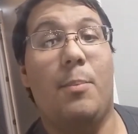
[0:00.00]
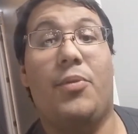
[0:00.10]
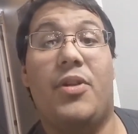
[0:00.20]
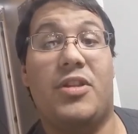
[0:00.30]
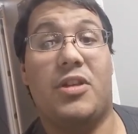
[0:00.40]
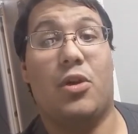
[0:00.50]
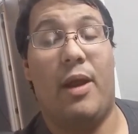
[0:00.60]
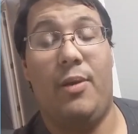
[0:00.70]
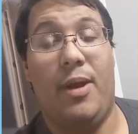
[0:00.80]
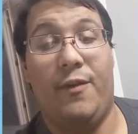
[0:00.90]
But this is a
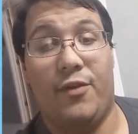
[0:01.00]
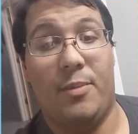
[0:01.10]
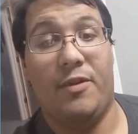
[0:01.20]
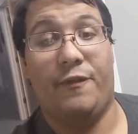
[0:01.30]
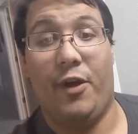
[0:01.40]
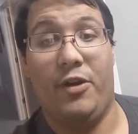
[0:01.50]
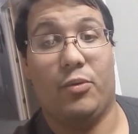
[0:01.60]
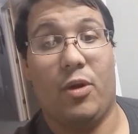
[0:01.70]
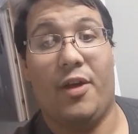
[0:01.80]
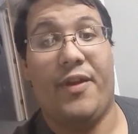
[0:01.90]
great way for them to fund a
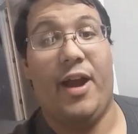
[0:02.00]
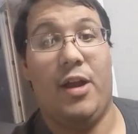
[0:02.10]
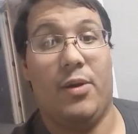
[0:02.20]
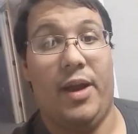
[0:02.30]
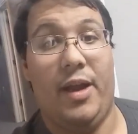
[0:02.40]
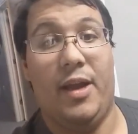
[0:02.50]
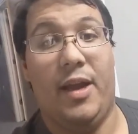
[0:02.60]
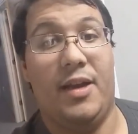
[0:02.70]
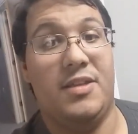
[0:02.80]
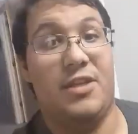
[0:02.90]
Roth IRA
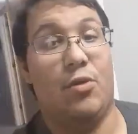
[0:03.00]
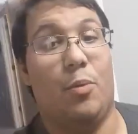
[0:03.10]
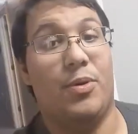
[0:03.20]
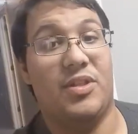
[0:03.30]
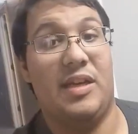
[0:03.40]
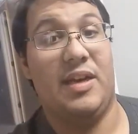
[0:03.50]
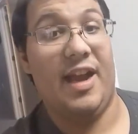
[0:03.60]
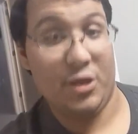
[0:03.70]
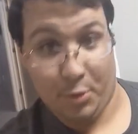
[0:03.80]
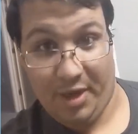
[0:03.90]
at a 0%
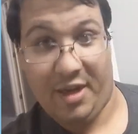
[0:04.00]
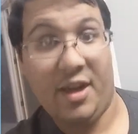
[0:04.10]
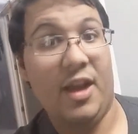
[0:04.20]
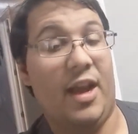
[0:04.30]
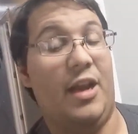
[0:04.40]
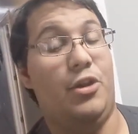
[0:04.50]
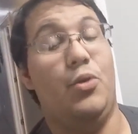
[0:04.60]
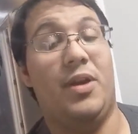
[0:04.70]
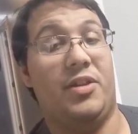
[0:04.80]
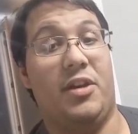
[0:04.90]
tax rate, and
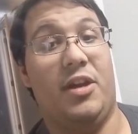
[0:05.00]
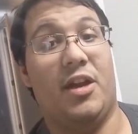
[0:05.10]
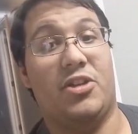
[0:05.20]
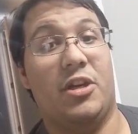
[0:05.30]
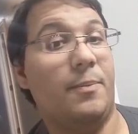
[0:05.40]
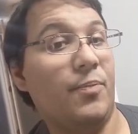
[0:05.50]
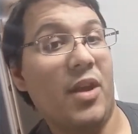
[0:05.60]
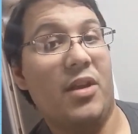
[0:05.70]
you get the deduction.